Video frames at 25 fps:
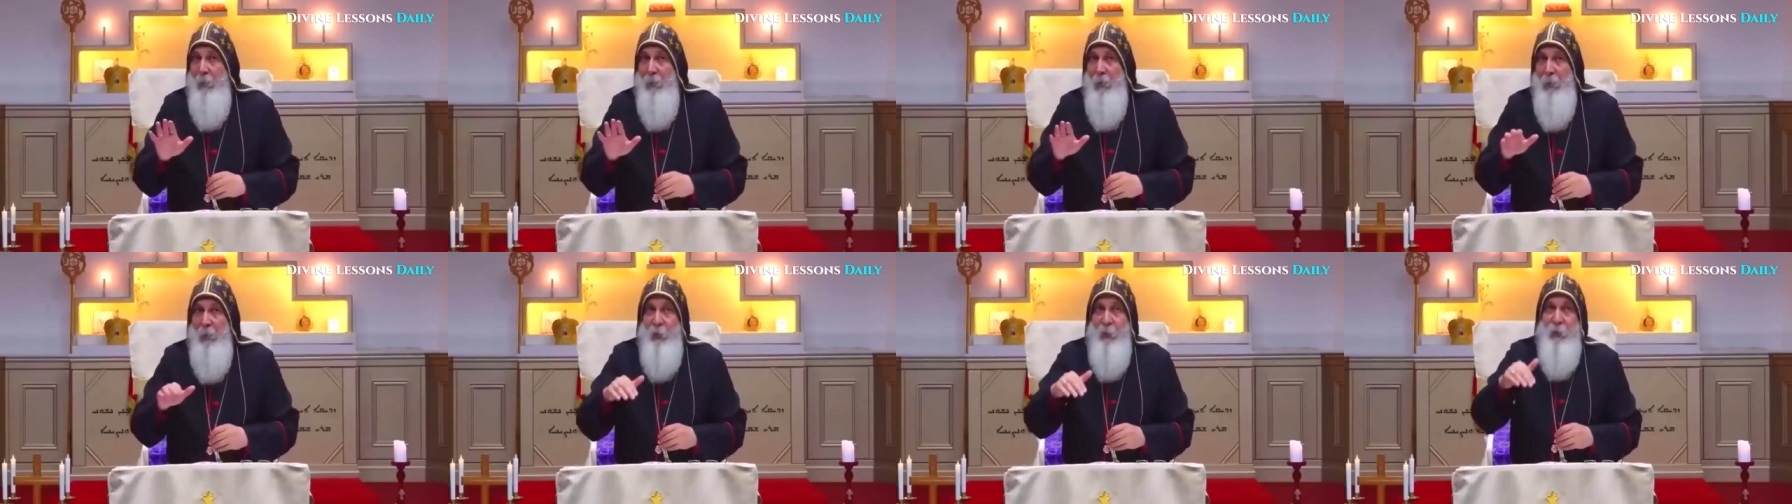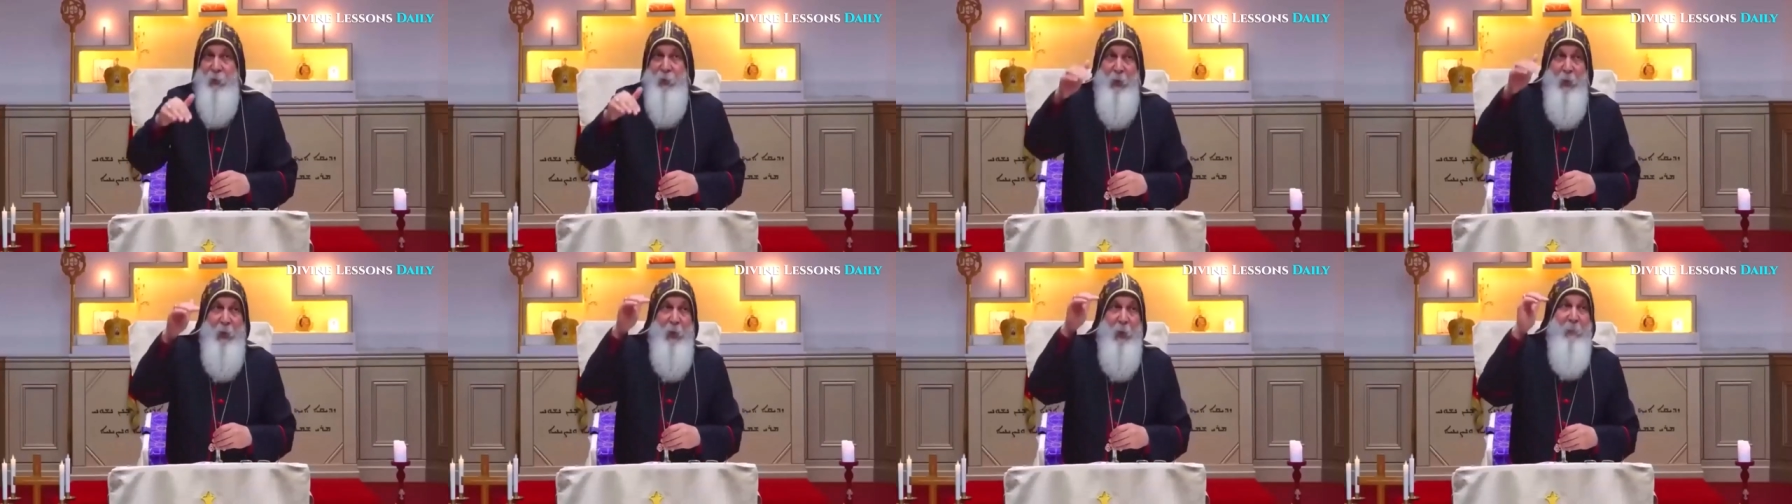He,
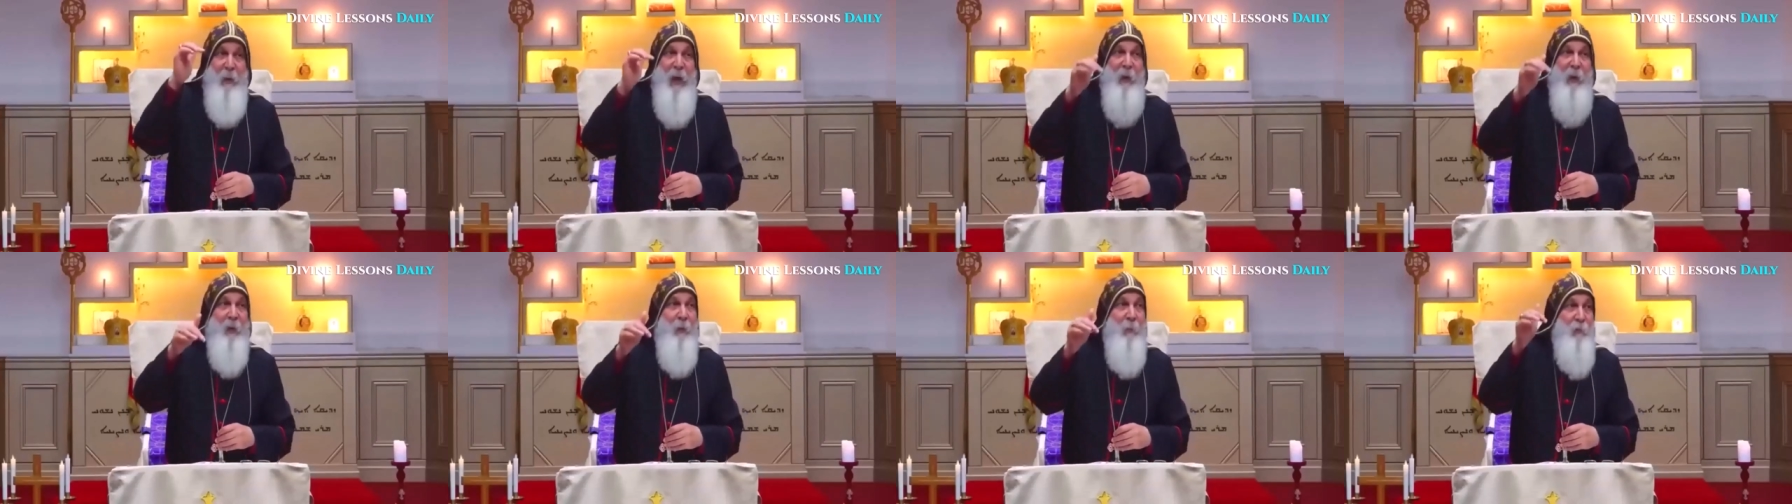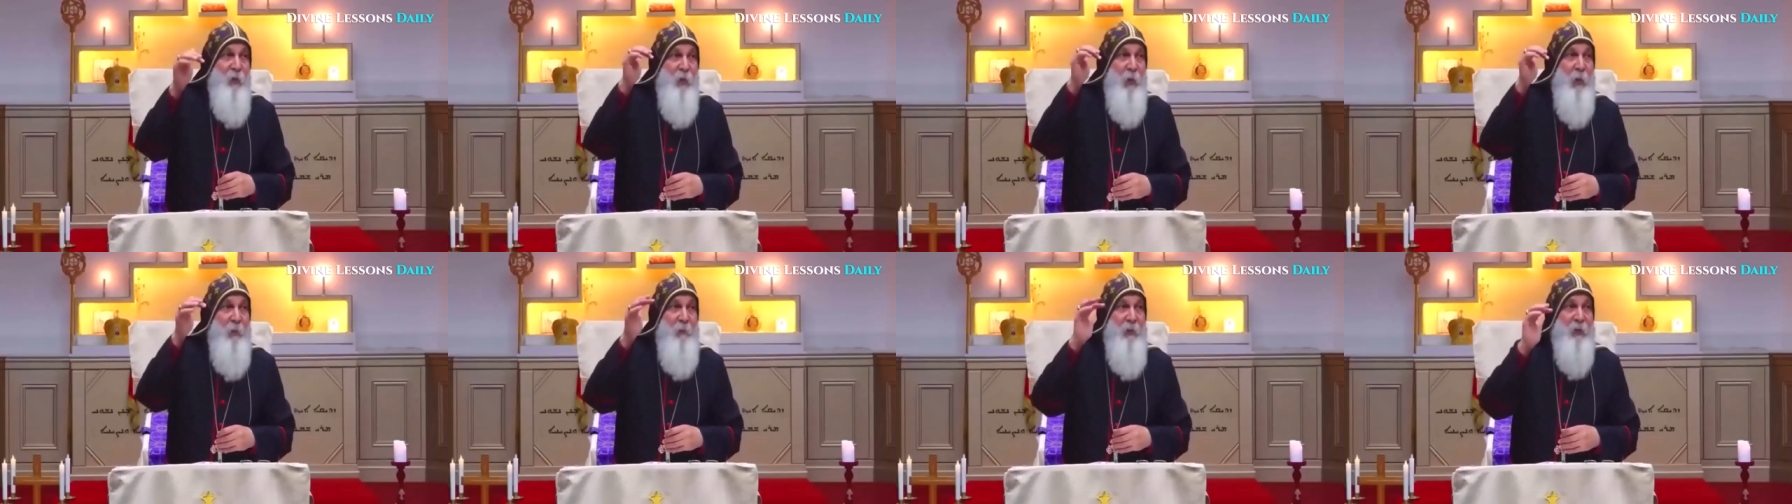he made him
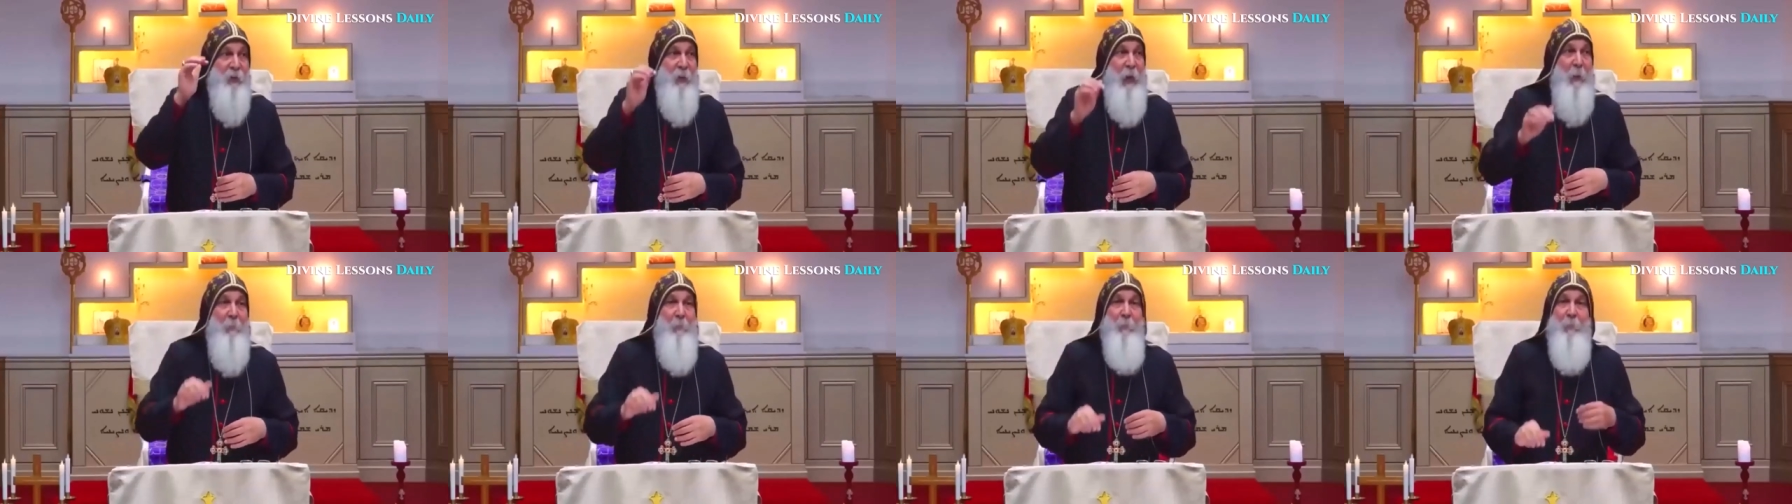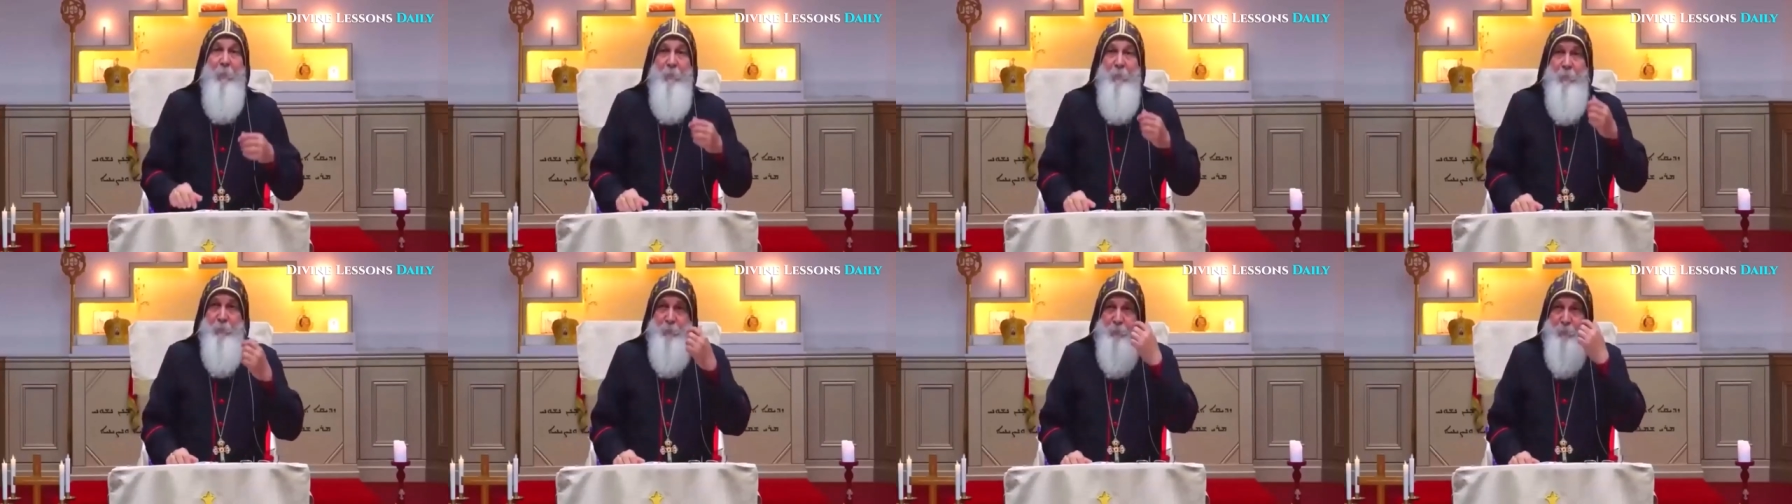surface up